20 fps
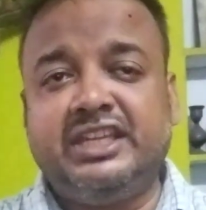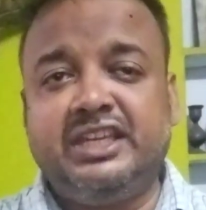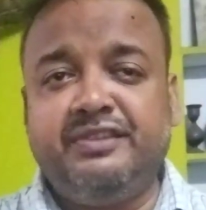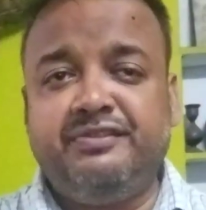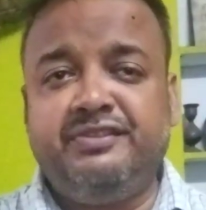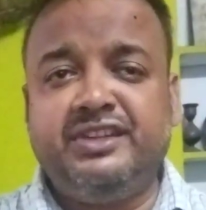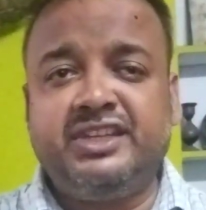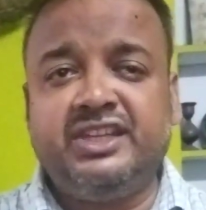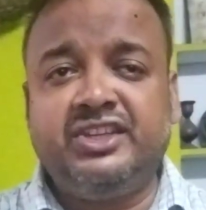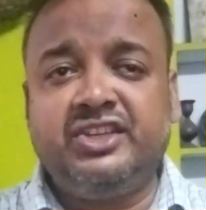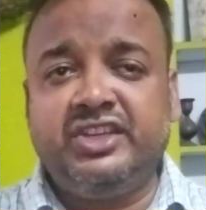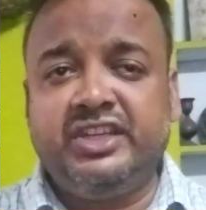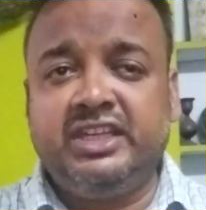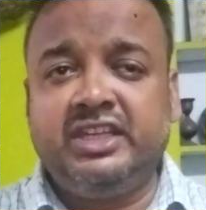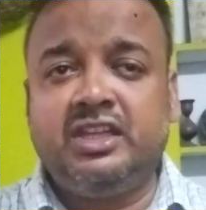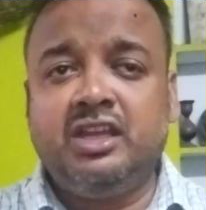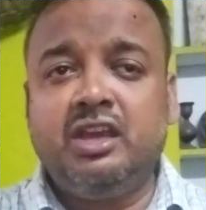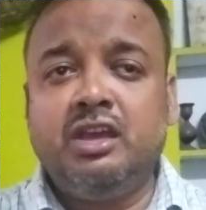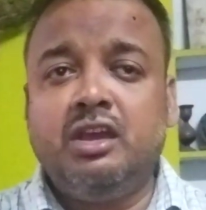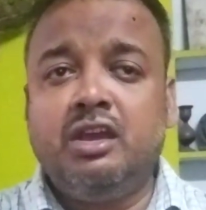dividend
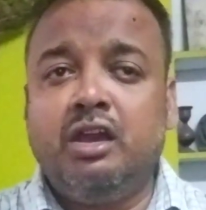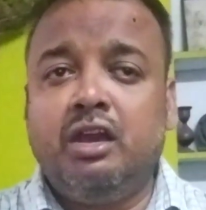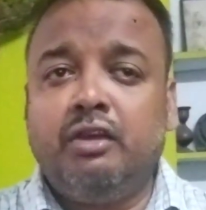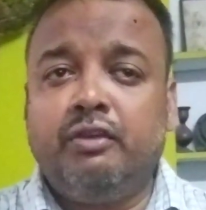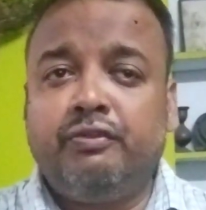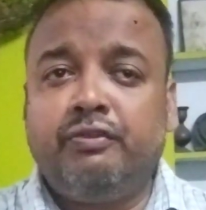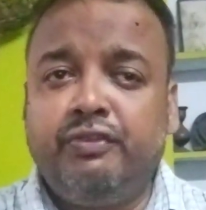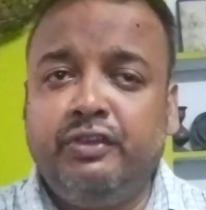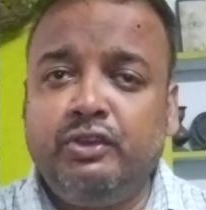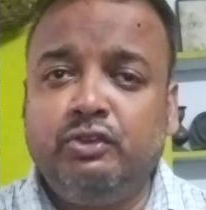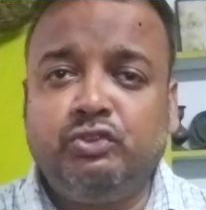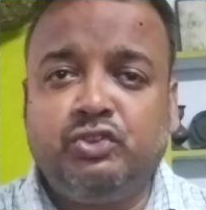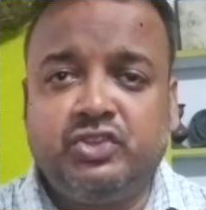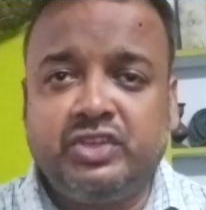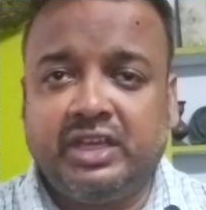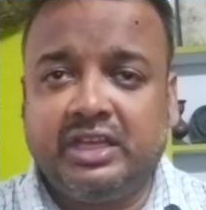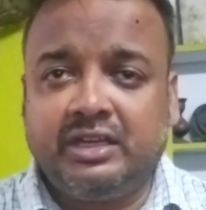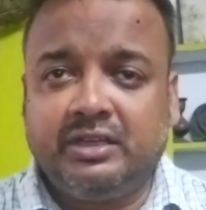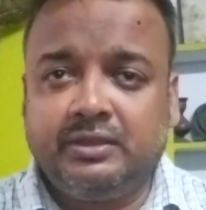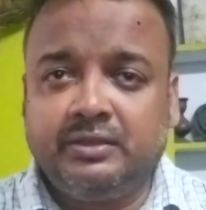in
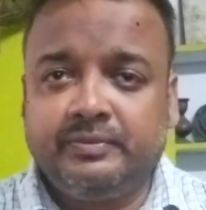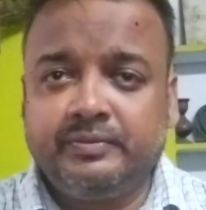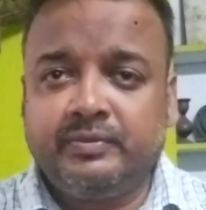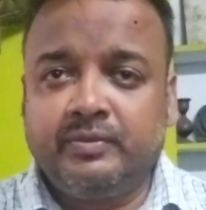future